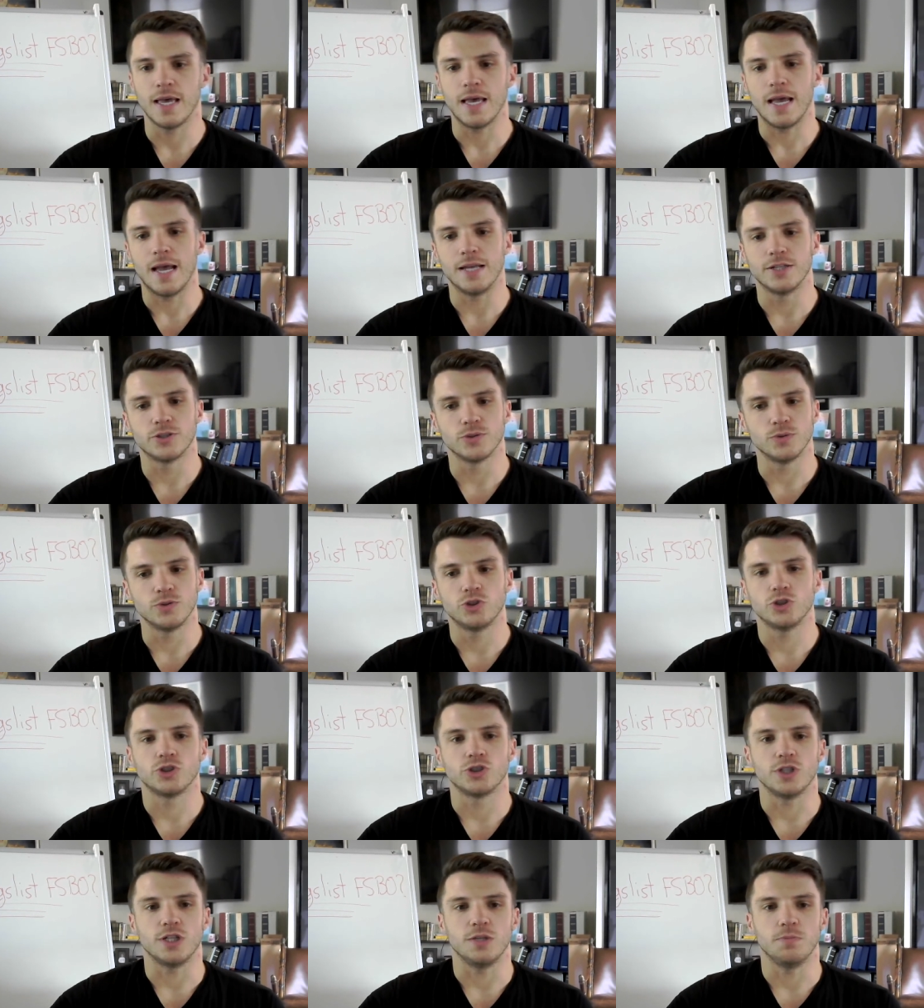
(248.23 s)
And so it
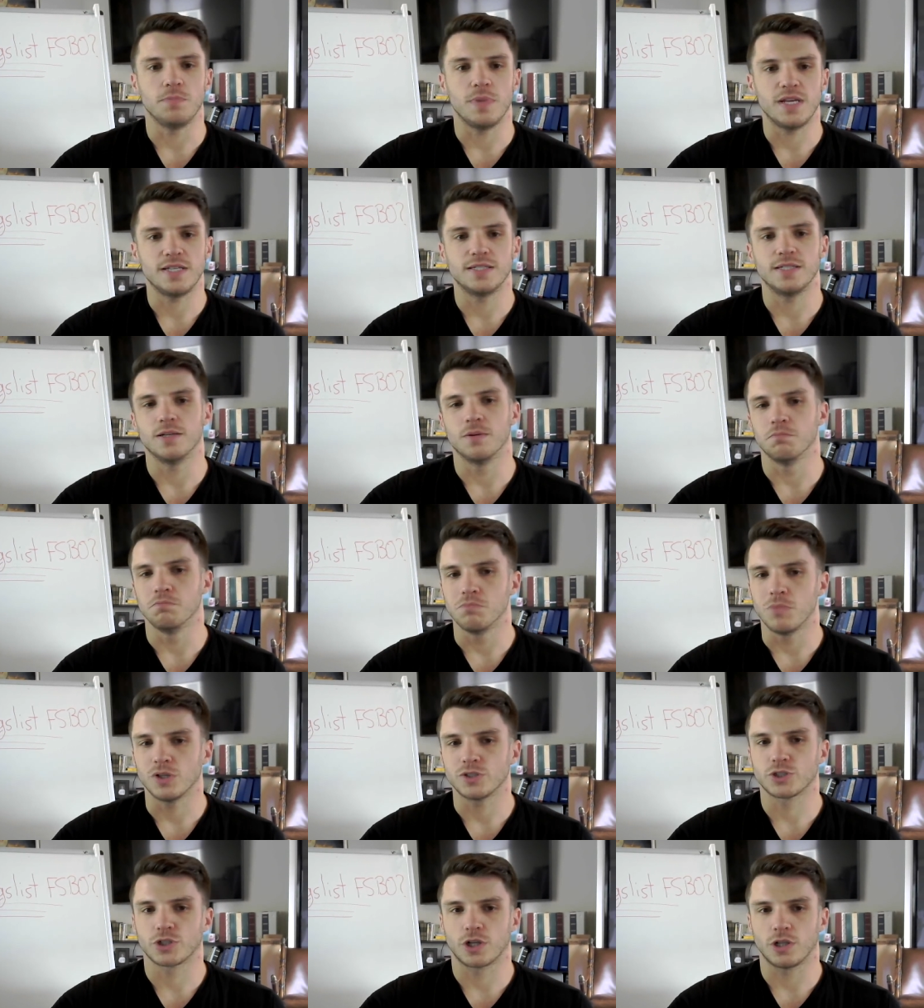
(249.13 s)
just, it makes it a
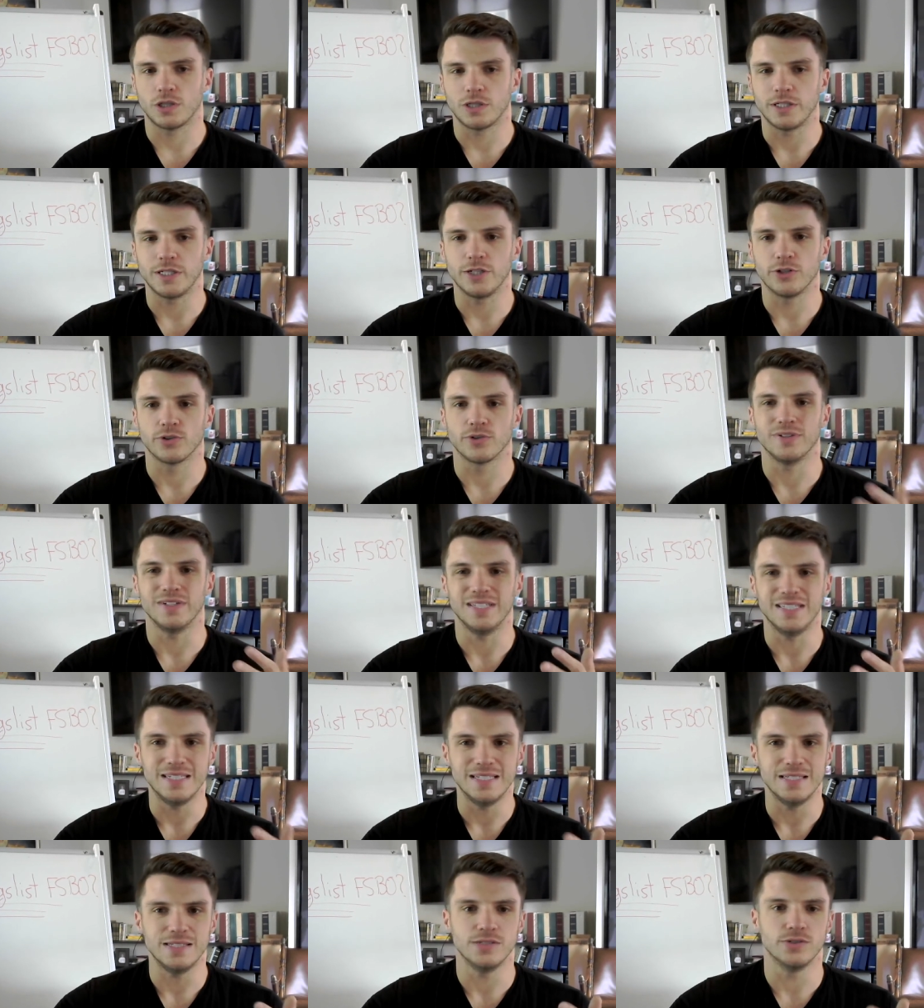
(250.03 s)
much cleaner,
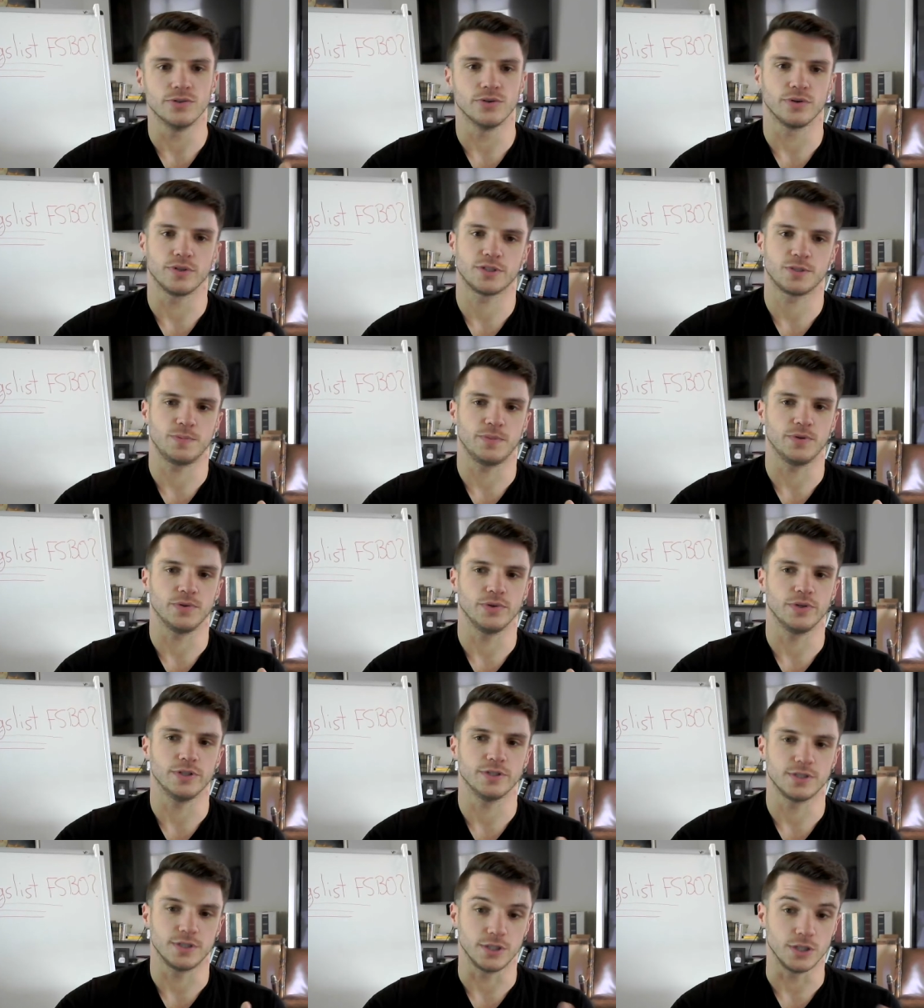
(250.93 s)
easier
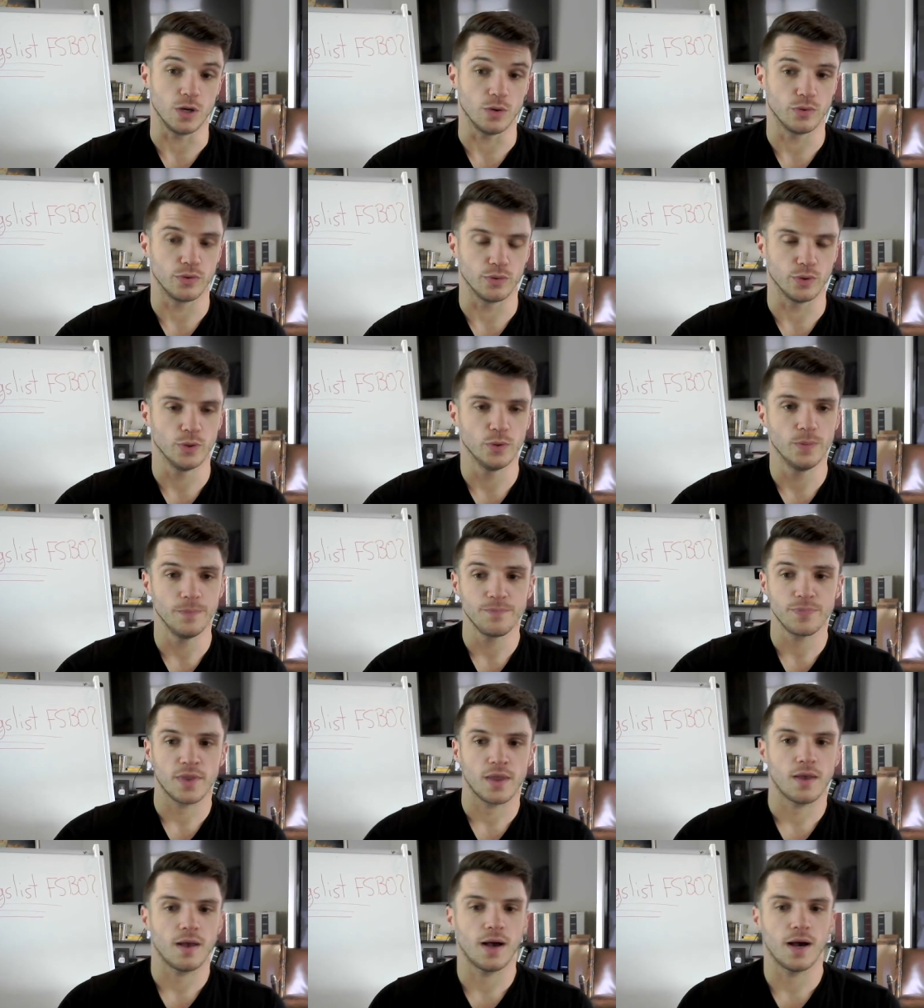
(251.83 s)
experience to go through,
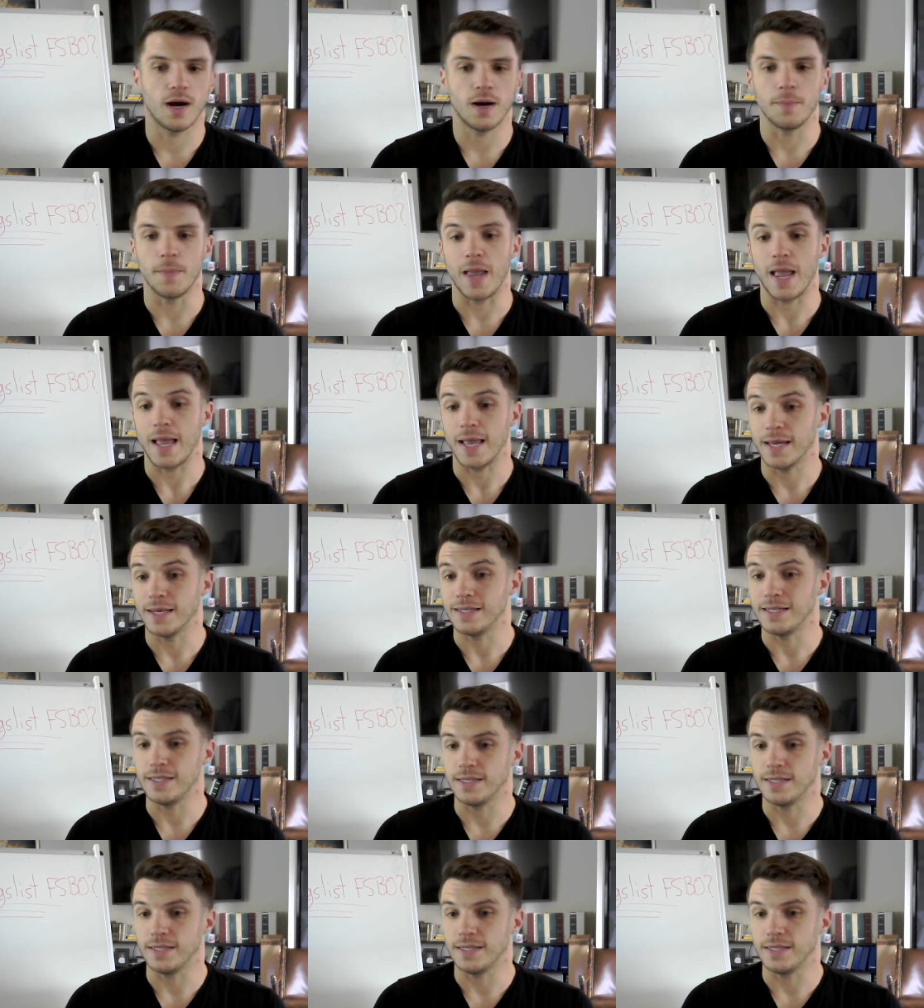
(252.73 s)
um, and